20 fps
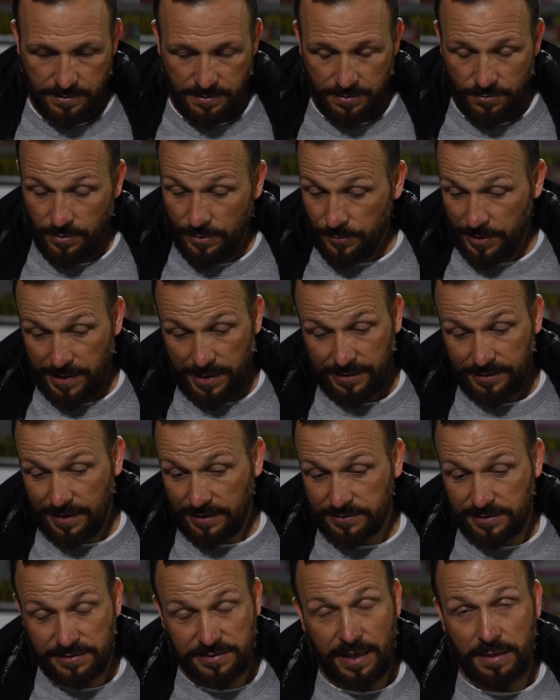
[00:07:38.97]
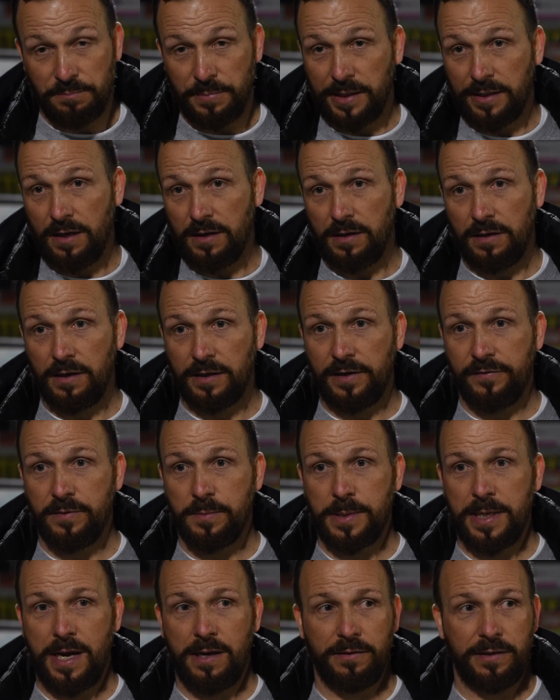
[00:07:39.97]
When we're going down to 10 men, I'll give
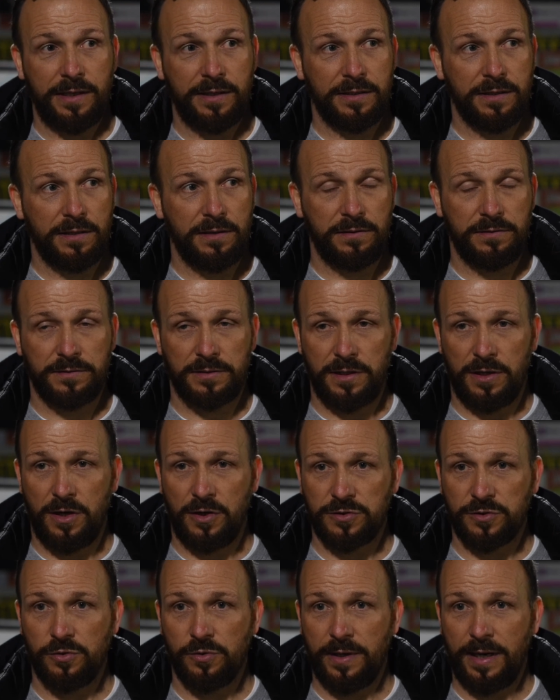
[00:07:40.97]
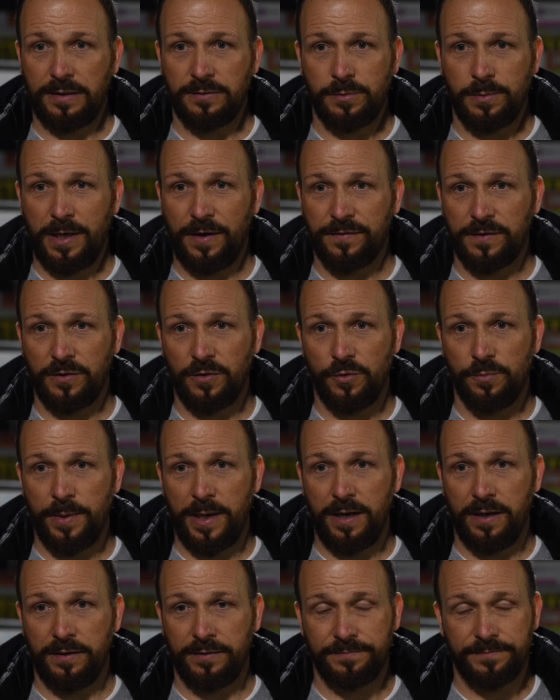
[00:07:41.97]
him an out there. The last 2 games we have to do
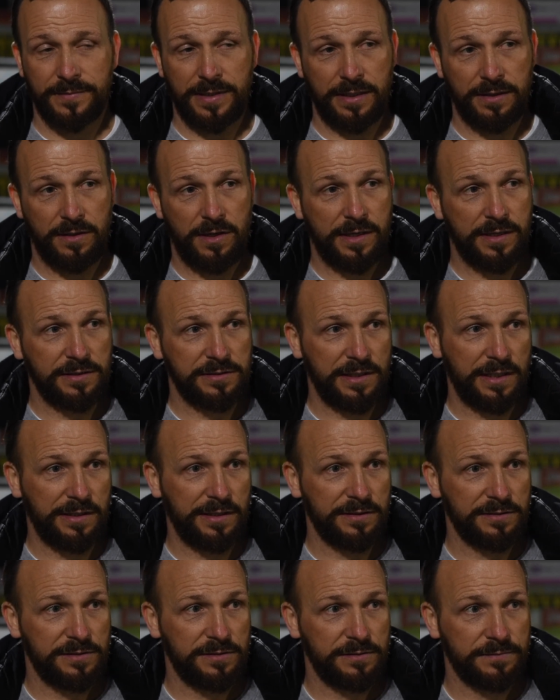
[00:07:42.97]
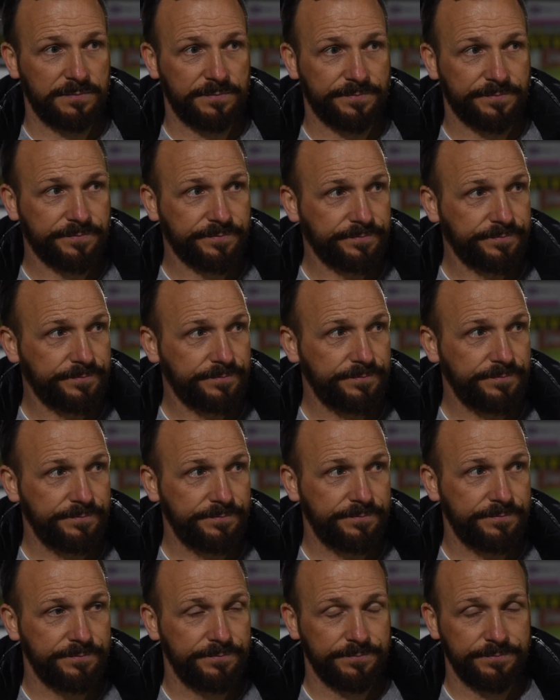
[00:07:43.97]
better, and like I said, it's
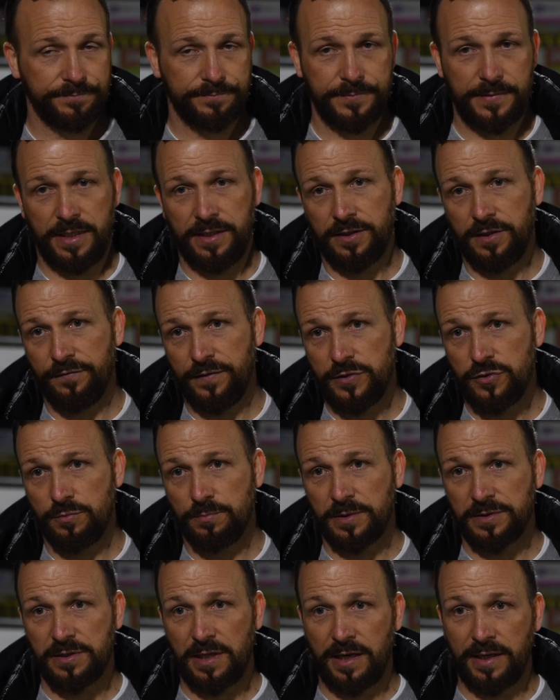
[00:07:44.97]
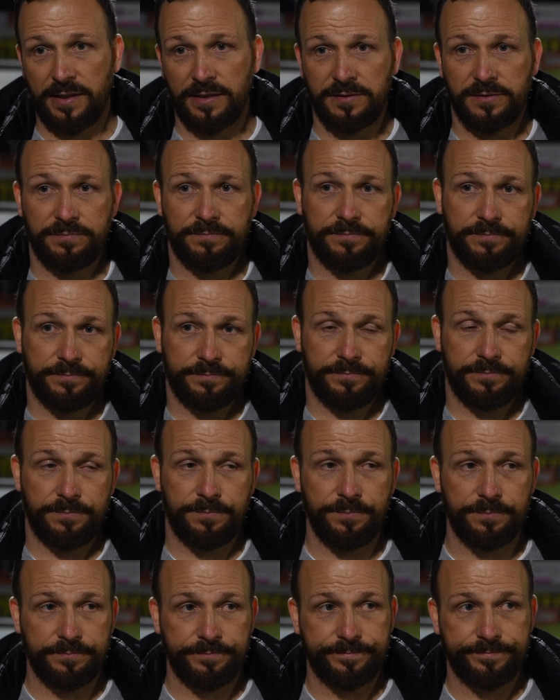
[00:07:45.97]
individual mistakes
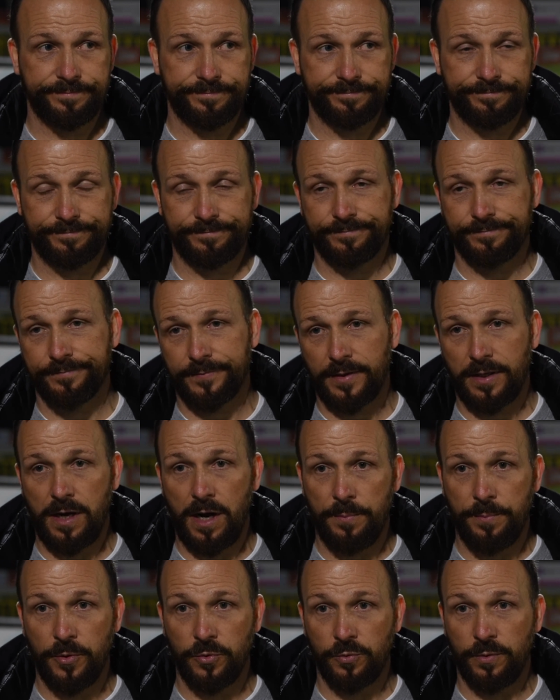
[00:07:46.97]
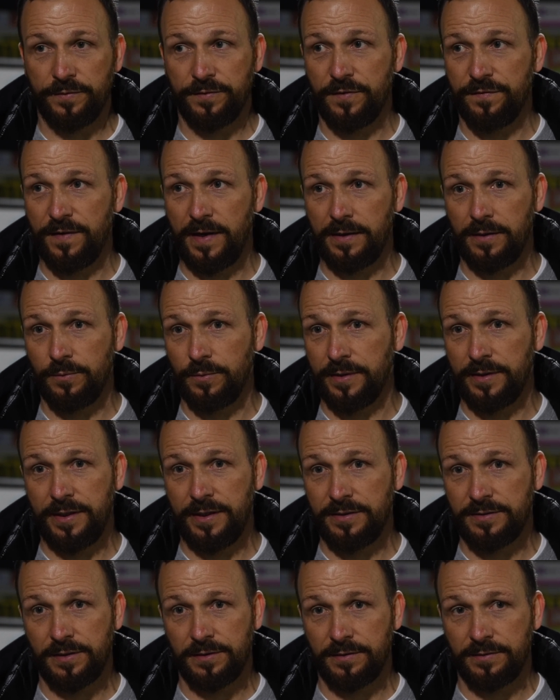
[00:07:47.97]
coupled with the fact that we
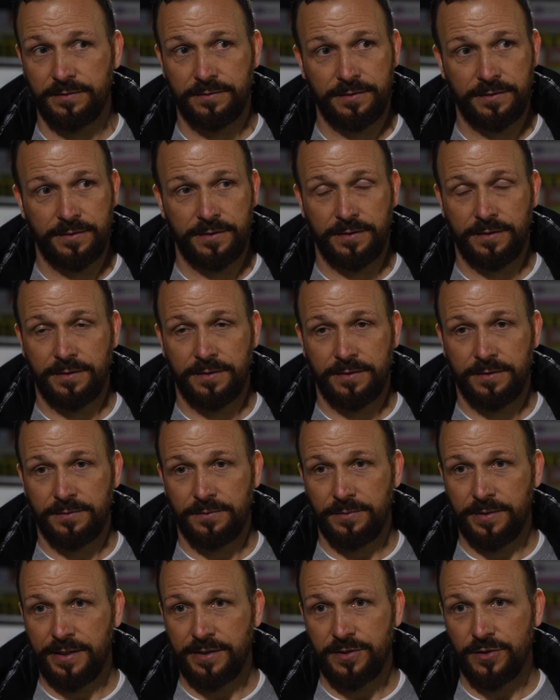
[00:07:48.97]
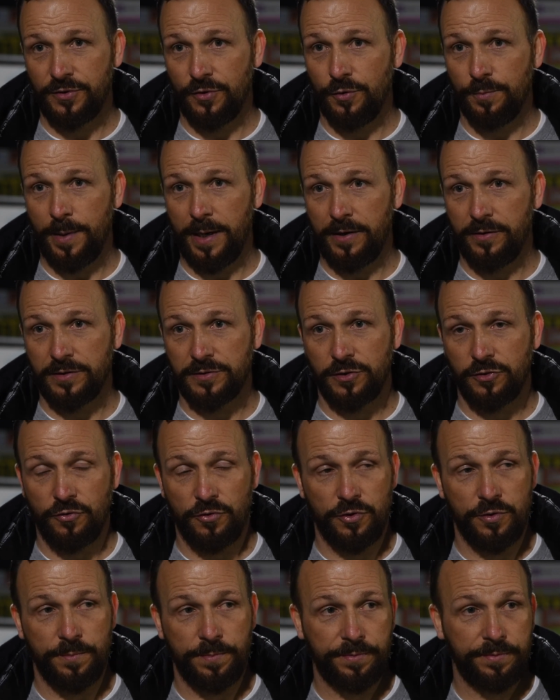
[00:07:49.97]
need to do better as a
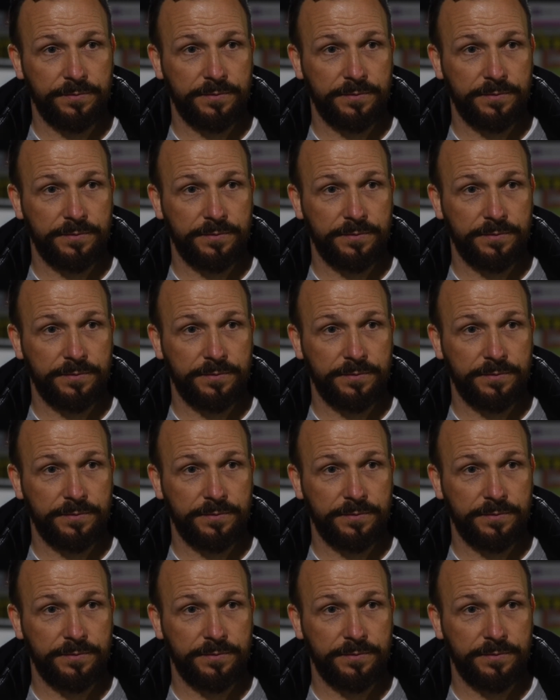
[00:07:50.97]
group.